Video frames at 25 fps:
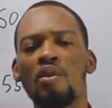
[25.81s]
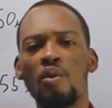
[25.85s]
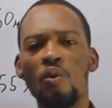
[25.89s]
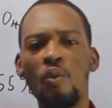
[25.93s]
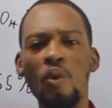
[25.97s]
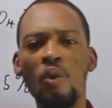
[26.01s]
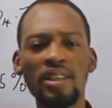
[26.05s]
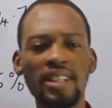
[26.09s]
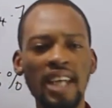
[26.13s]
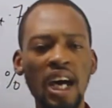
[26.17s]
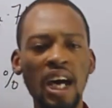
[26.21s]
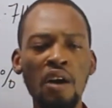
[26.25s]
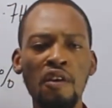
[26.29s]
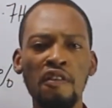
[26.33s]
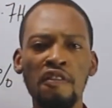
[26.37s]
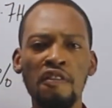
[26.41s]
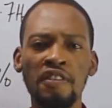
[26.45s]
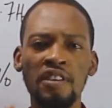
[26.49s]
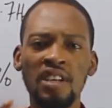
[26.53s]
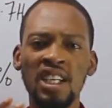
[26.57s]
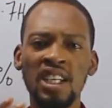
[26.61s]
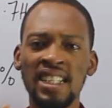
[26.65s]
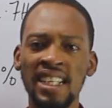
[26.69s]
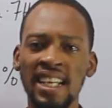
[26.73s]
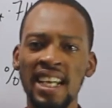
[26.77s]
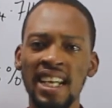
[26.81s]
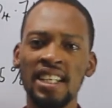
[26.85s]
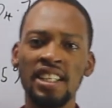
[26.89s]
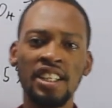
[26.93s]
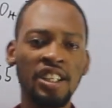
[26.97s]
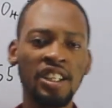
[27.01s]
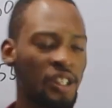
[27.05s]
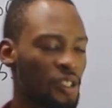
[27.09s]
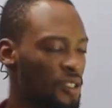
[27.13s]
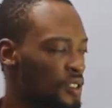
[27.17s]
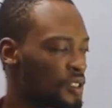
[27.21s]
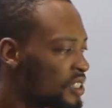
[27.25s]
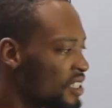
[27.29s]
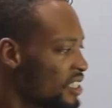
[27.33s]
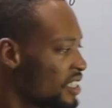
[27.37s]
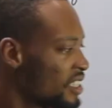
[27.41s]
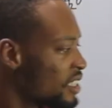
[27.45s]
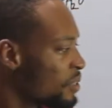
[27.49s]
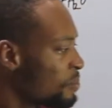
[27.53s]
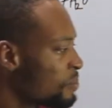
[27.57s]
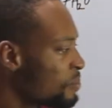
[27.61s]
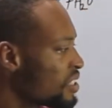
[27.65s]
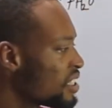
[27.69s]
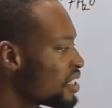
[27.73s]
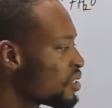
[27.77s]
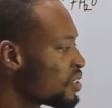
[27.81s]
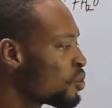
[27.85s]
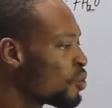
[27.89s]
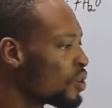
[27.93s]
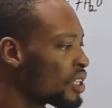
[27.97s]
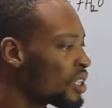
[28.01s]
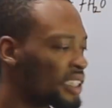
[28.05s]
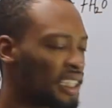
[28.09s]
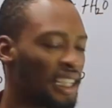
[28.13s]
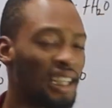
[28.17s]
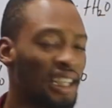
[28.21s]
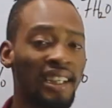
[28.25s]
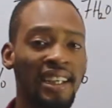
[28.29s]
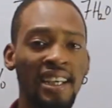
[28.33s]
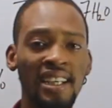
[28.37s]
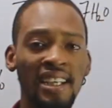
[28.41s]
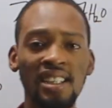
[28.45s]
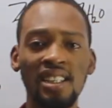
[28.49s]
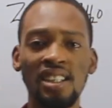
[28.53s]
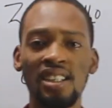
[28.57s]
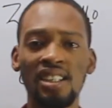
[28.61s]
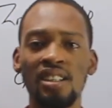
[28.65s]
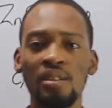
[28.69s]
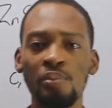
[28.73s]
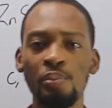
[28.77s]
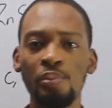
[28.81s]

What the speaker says: Water of crystallization is simply the water that is